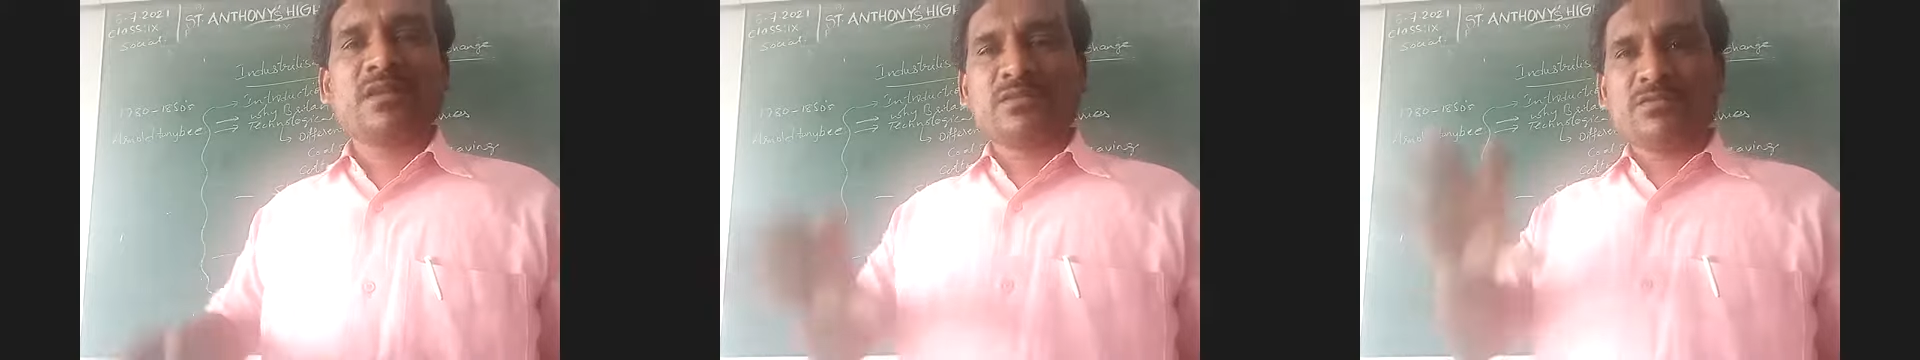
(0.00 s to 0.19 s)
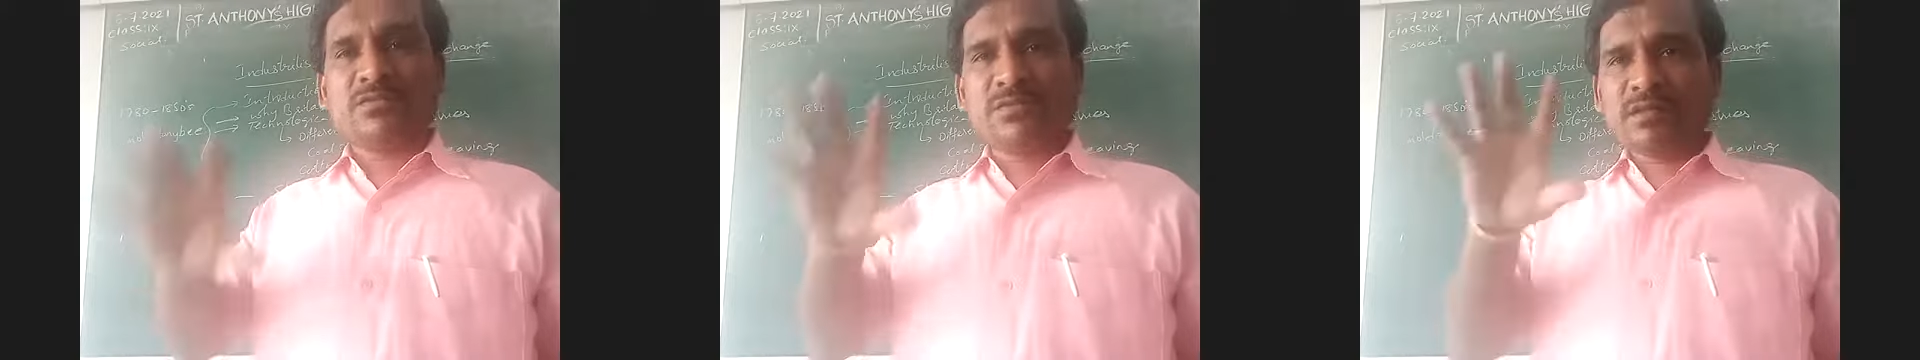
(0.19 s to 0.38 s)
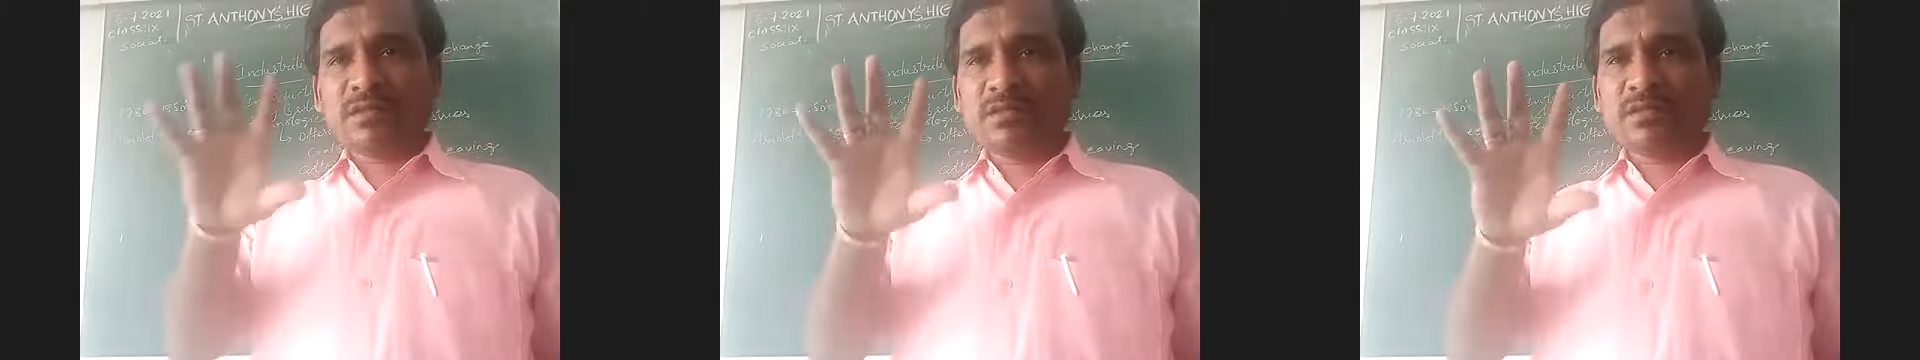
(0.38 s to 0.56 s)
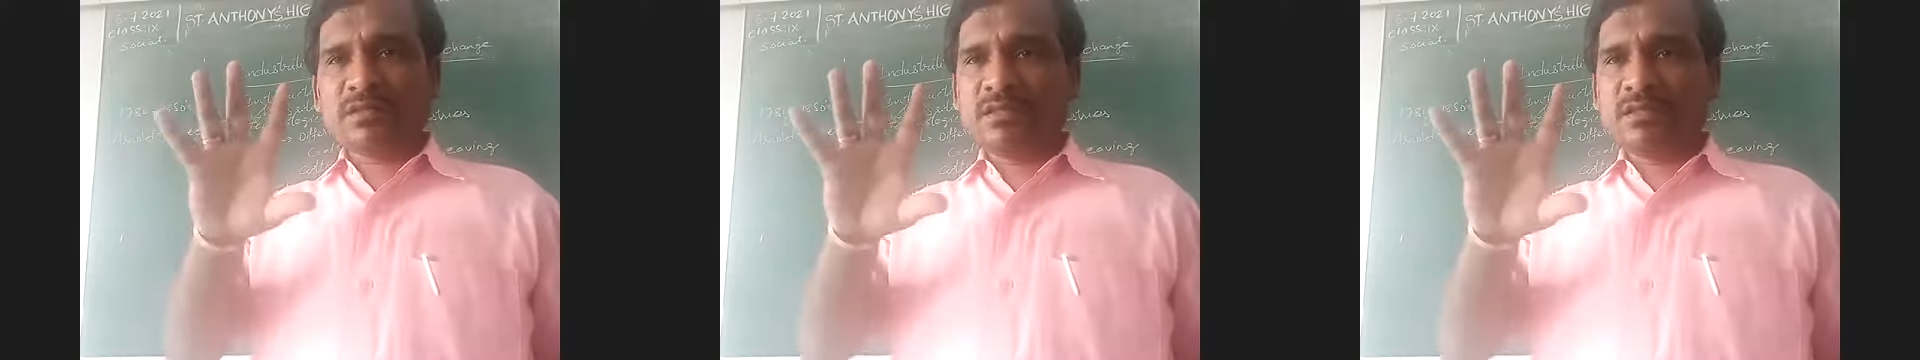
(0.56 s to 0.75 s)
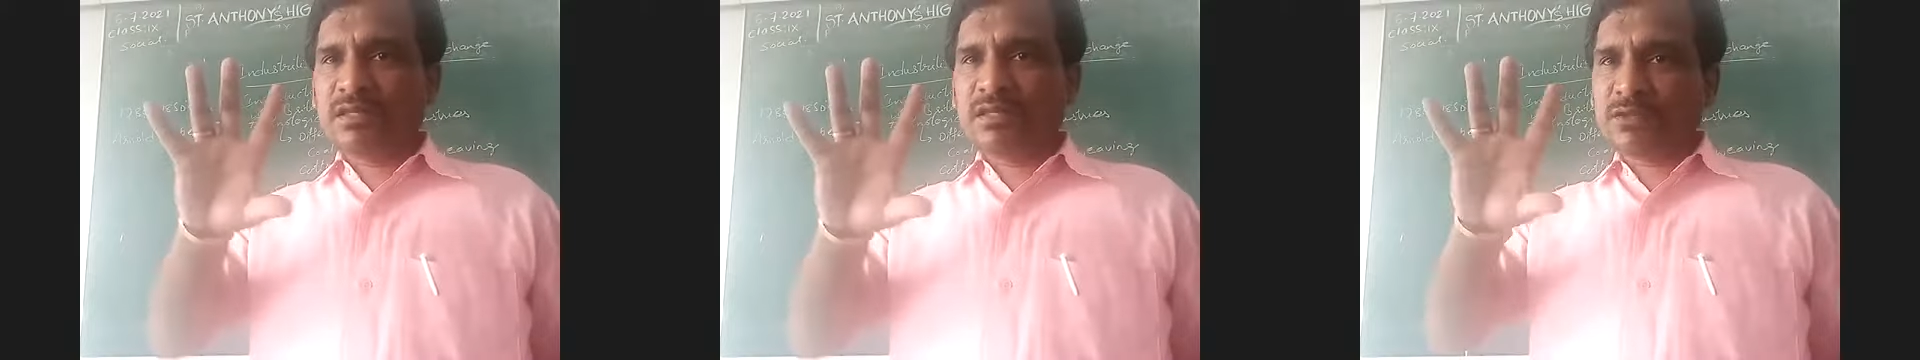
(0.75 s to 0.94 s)
First,
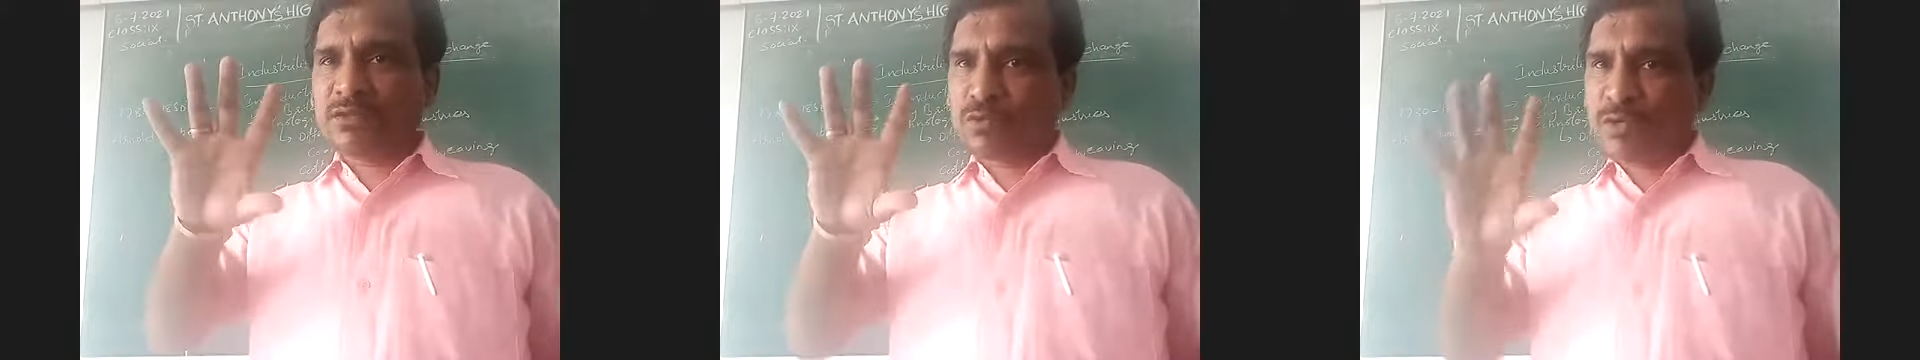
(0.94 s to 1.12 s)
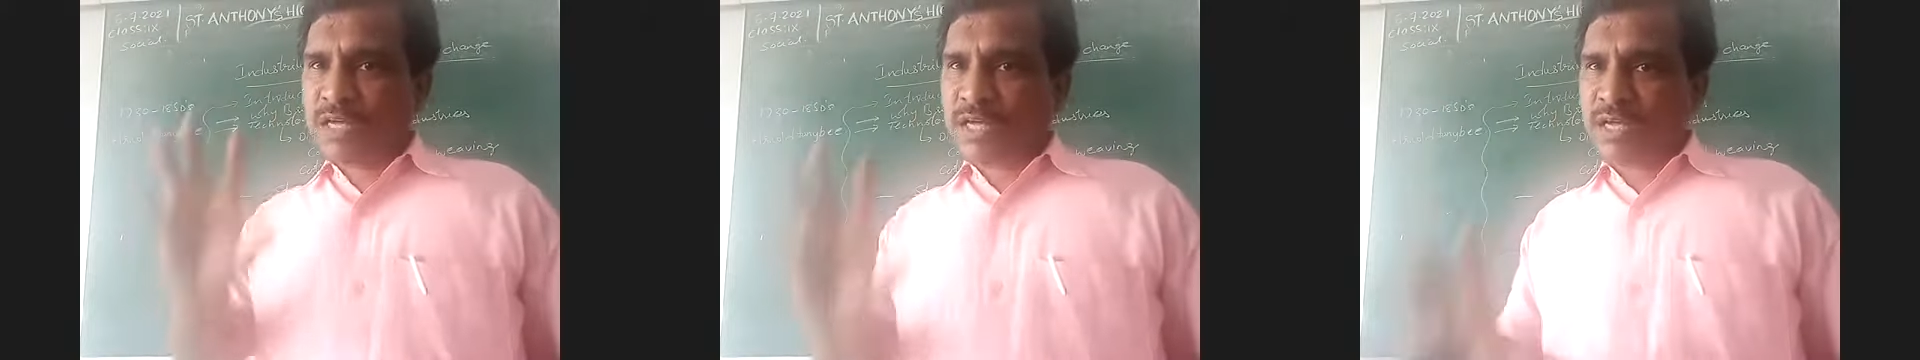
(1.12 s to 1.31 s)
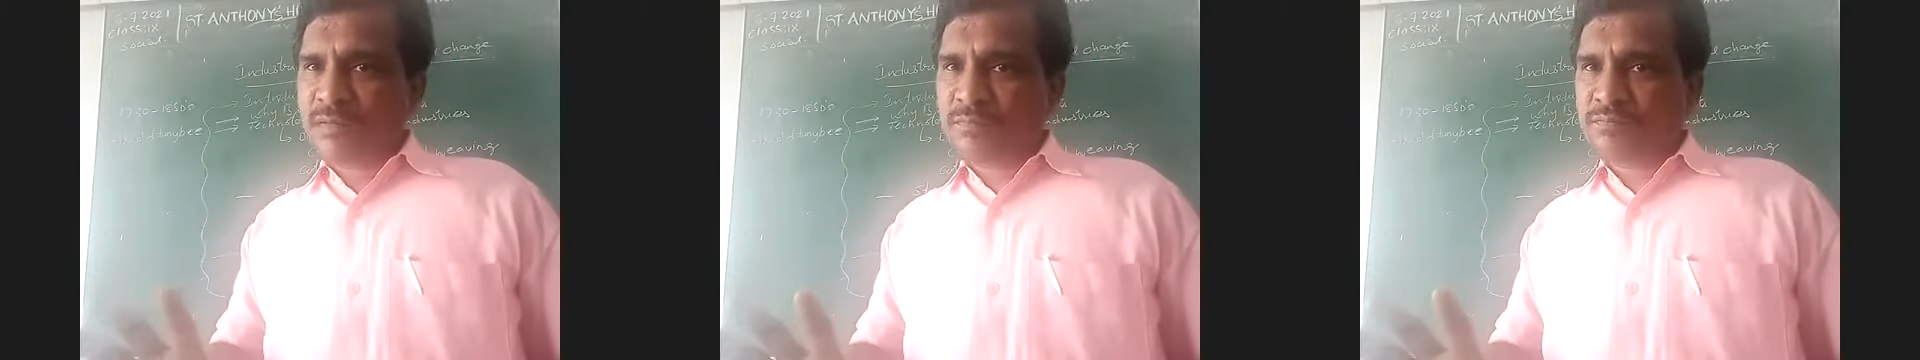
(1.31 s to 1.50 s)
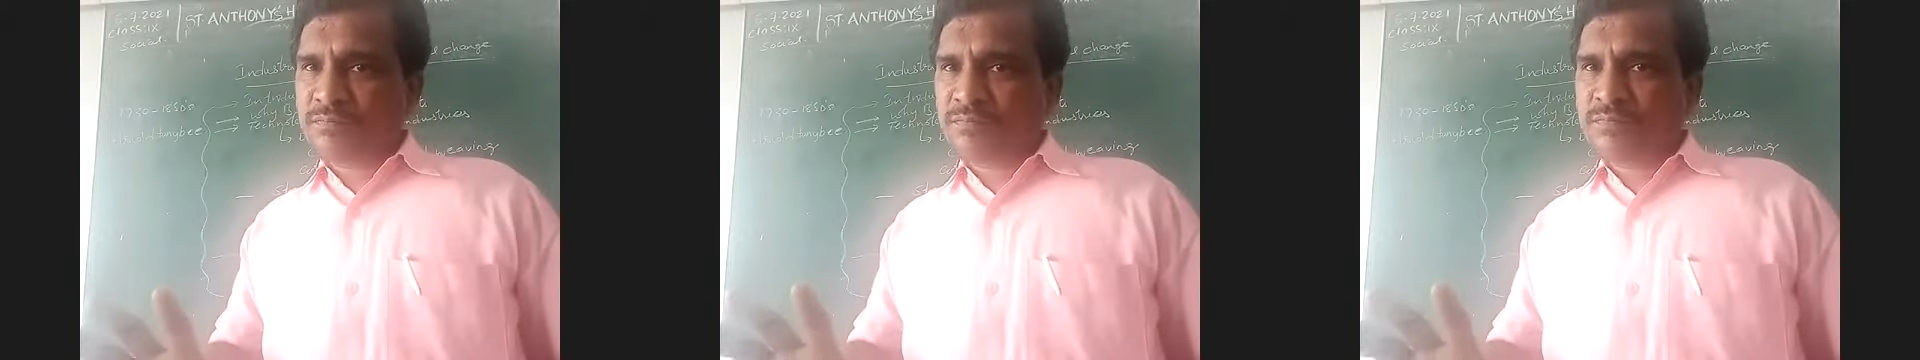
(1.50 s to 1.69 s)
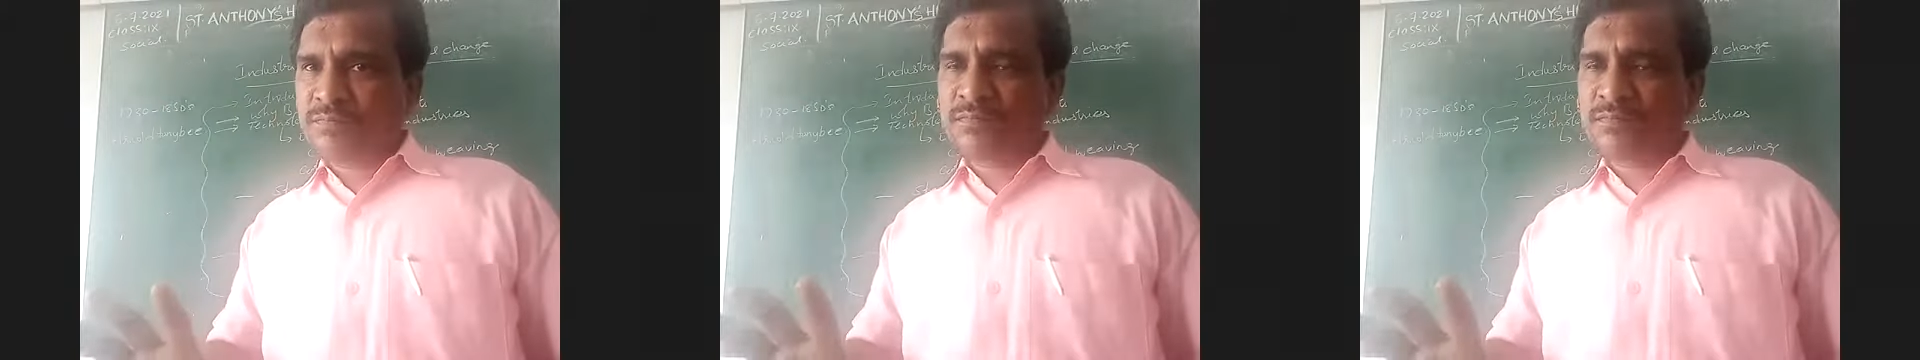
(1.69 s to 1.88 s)
see,
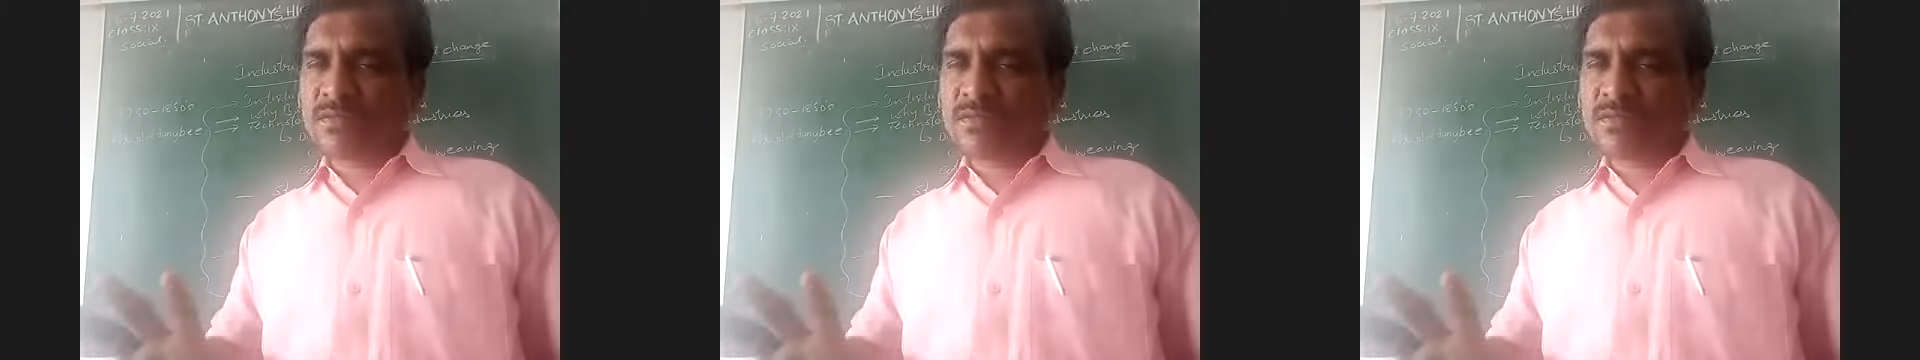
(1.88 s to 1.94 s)
today